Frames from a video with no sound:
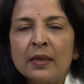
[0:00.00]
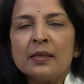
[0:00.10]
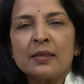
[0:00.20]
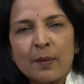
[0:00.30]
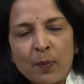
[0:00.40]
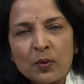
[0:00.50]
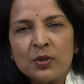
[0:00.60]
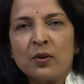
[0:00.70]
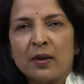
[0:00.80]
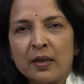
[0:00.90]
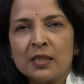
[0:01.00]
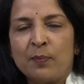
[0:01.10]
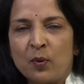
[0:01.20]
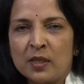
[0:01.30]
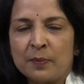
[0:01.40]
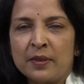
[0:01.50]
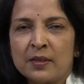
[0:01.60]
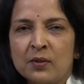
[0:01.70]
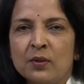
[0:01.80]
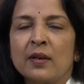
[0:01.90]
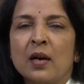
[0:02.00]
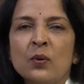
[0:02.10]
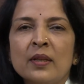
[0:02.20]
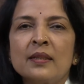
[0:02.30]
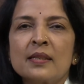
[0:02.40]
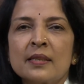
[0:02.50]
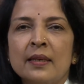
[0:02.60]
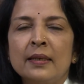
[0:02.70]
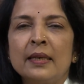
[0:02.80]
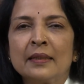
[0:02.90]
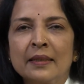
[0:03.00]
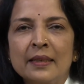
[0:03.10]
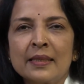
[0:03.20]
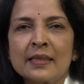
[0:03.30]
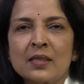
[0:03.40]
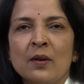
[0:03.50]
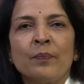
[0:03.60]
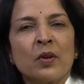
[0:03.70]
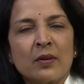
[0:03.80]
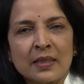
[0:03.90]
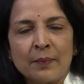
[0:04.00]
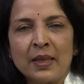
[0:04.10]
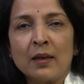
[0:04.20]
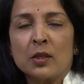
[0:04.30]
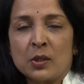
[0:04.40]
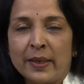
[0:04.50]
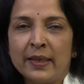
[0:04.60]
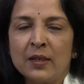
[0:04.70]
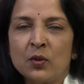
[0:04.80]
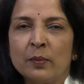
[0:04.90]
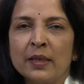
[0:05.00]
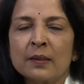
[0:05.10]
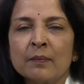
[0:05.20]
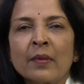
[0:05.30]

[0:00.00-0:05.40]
Suppose you are a sports person, you are out in the sun, in the dust or something, or sweating too much,